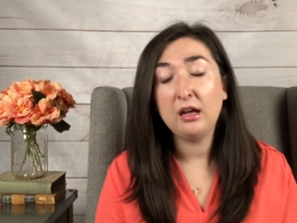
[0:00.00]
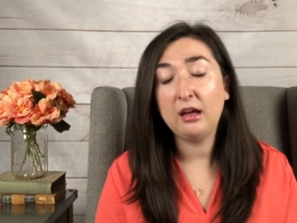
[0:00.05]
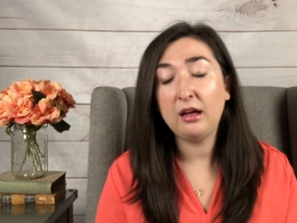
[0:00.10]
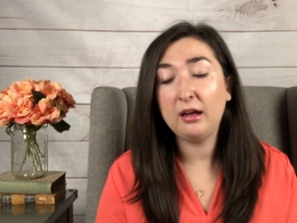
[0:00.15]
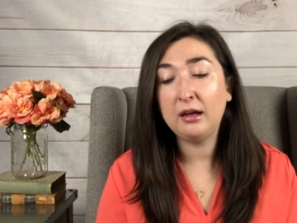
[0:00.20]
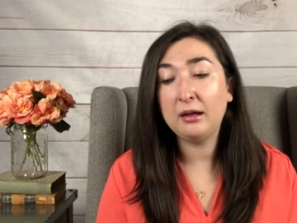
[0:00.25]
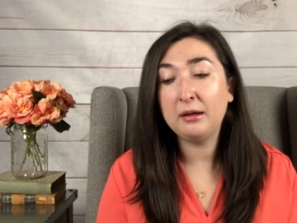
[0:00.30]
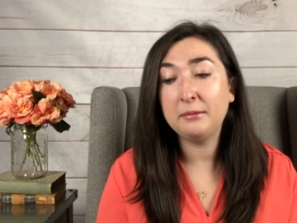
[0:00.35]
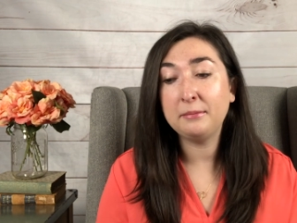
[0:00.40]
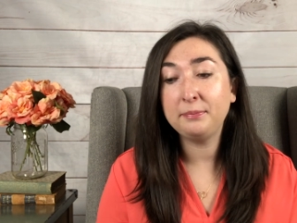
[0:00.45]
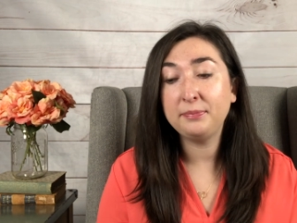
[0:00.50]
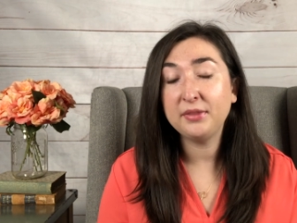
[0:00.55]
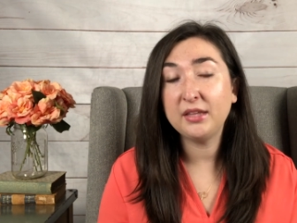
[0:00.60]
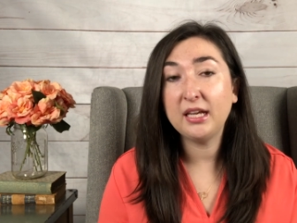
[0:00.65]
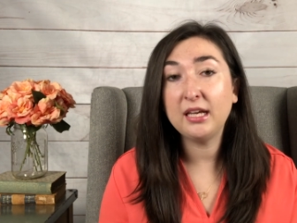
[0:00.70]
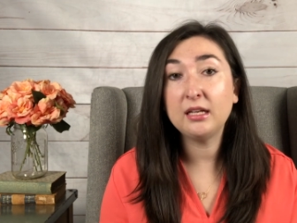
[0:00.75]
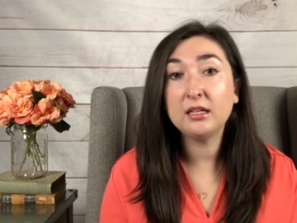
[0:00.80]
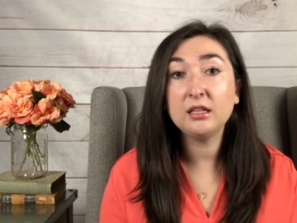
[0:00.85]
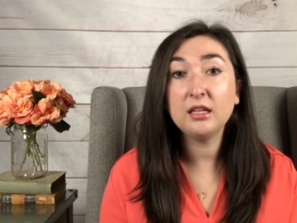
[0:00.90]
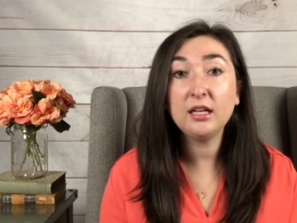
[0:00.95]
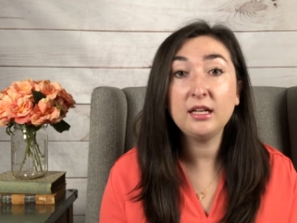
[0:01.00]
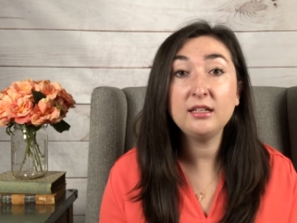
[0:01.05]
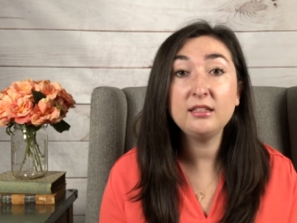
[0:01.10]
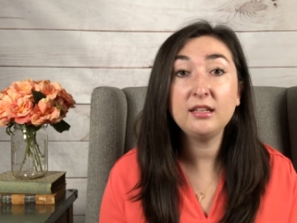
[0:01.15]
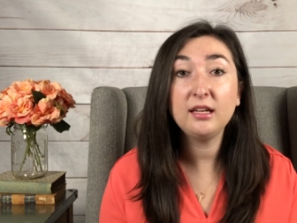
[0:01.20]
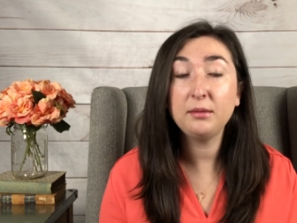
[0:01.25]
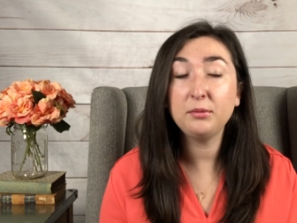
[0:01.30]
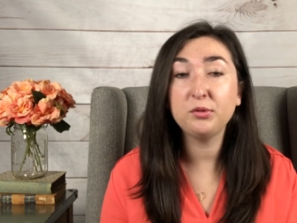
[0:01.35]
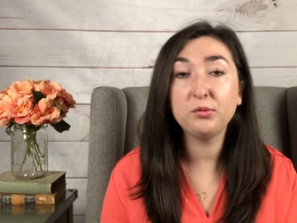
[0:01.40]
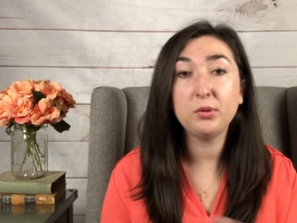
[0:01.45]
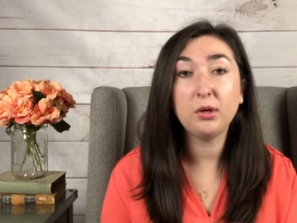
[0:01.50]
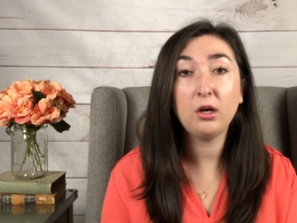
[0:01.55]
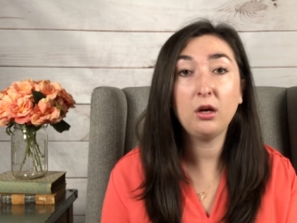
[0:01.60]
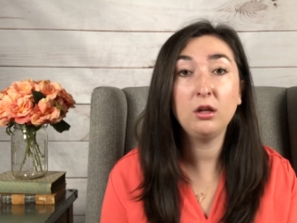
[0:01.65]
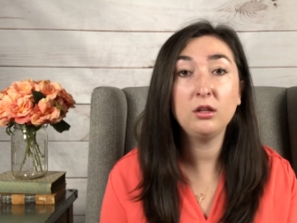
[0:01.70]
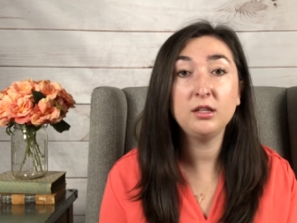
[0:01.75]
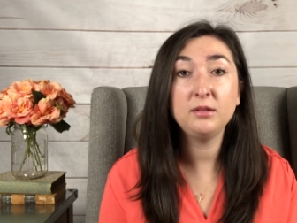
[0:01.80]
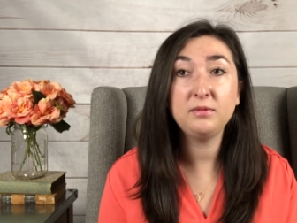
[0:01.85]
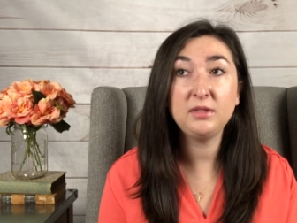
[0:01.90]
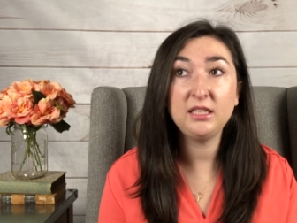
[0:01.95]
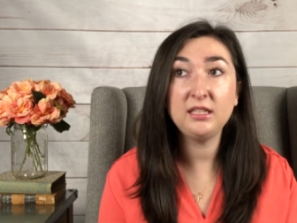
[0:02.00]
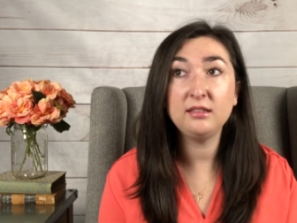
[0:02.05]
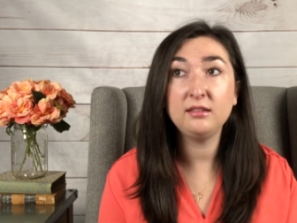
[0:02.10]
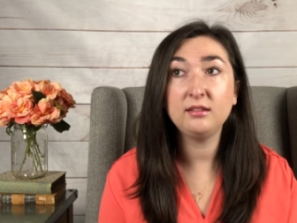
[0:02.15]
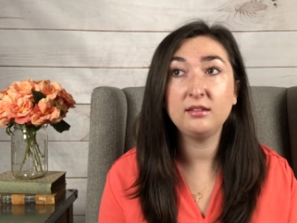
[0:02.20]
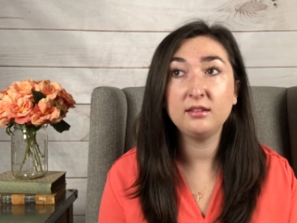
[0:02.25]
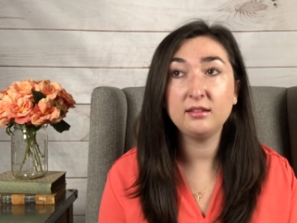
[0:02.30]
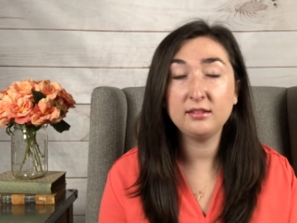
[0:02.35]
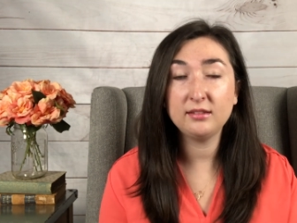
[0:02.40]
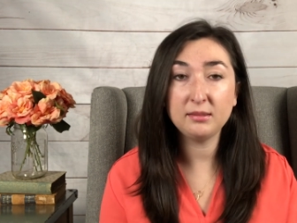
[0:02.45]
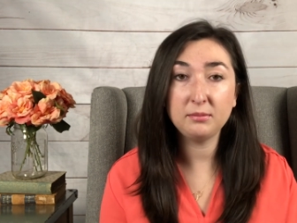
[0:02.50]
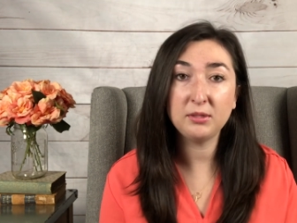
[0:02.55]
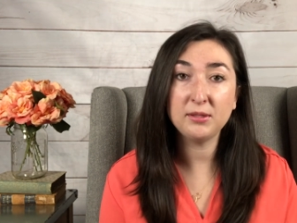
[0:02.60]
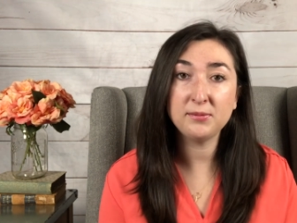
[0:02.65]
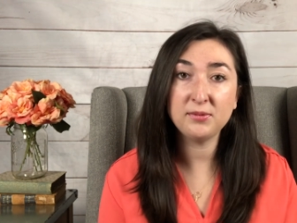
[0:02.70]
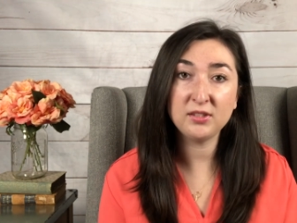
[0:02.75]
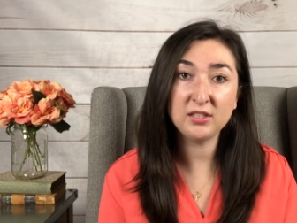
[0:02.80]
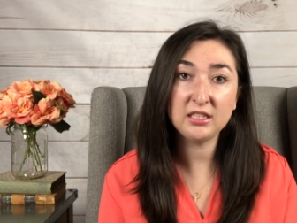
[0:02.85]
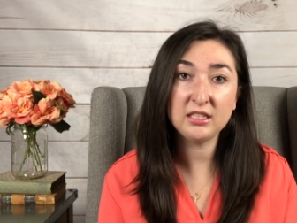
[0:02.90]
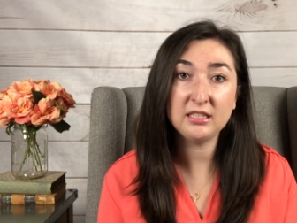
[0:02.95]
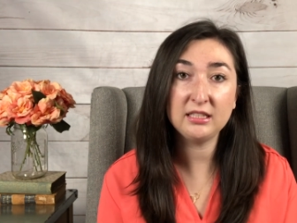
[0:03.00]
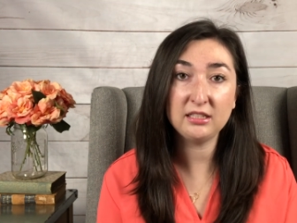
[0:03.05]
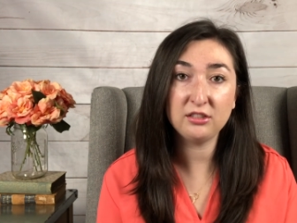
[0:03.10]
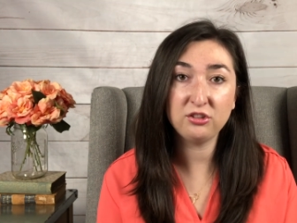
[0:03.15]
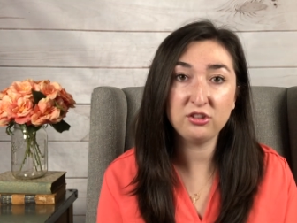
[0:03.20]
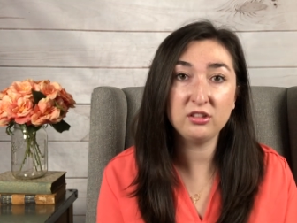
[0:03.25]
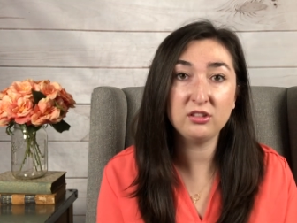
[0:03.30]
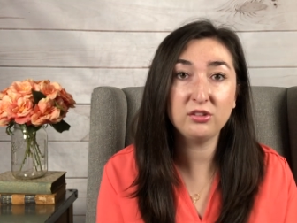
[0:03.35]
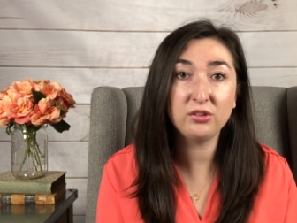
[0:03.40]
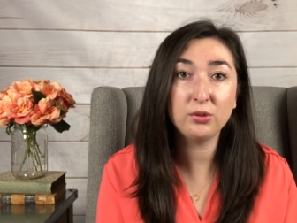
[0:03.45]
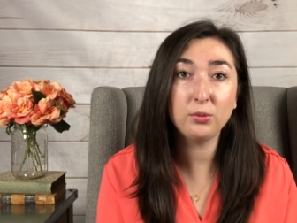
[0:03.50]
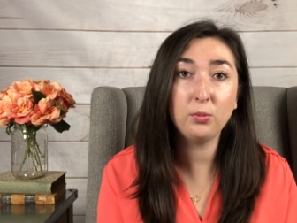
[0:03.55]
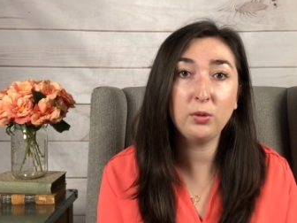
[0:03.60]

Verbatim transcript: um, and a lot of times for all of these symptoms and conditions